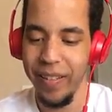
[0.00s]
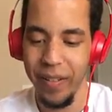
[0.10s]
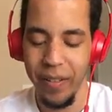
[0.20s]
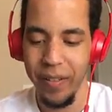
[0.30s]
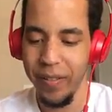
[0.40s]

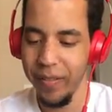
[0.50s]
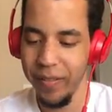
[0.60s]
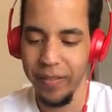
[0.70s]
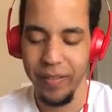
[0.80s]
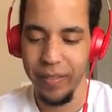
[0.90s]

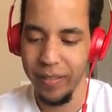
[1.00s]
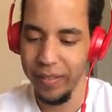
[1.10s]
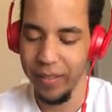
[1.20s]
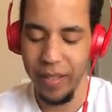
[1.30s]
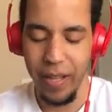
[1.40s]

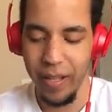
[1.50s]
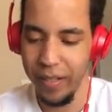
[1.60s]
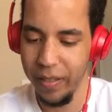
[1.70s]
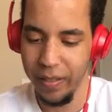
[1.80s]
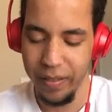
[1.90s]

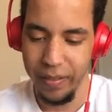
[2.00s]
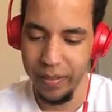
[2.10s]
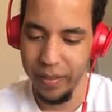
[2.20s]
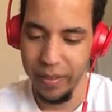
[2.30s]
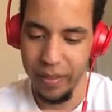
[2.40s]

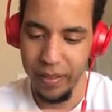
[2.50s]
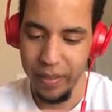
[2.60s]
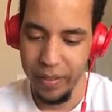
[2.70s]
No one is speaking in this clip.